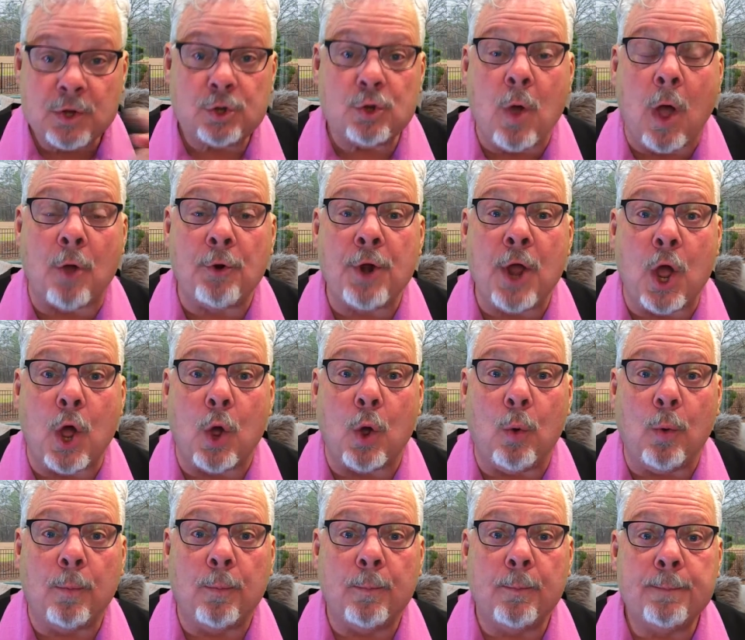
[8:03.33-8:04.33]
You all
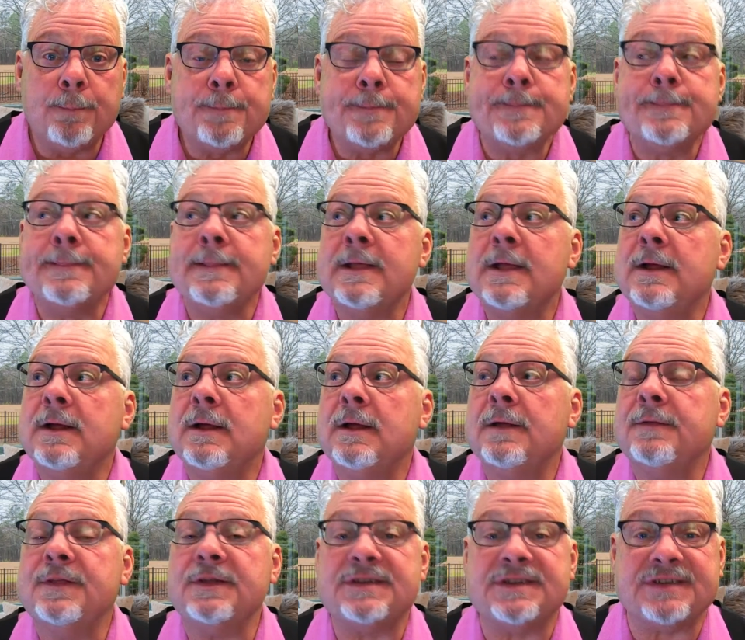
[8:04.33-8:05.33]
know
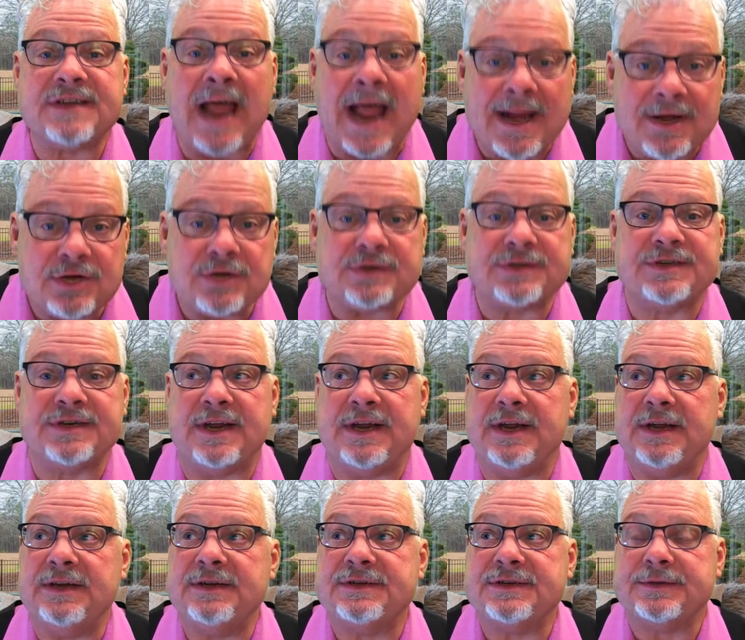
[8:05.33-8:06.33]
the
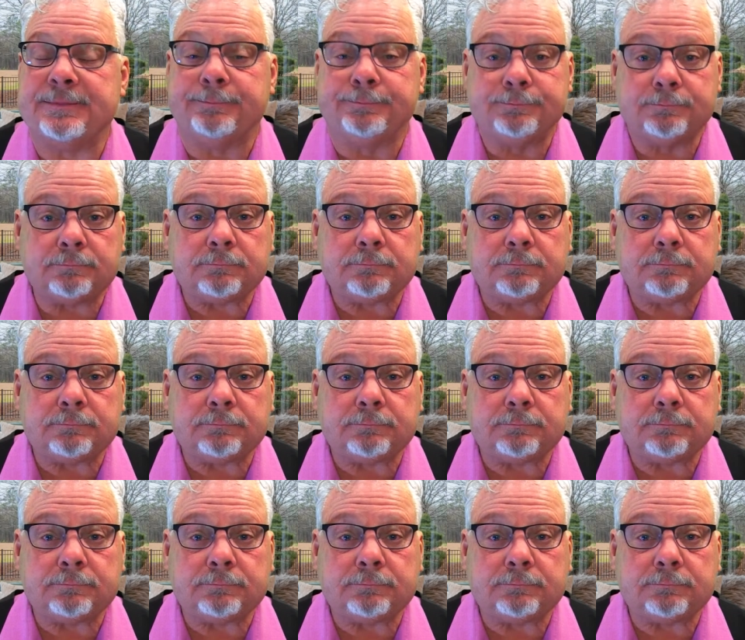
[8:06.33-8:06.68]
Sadducees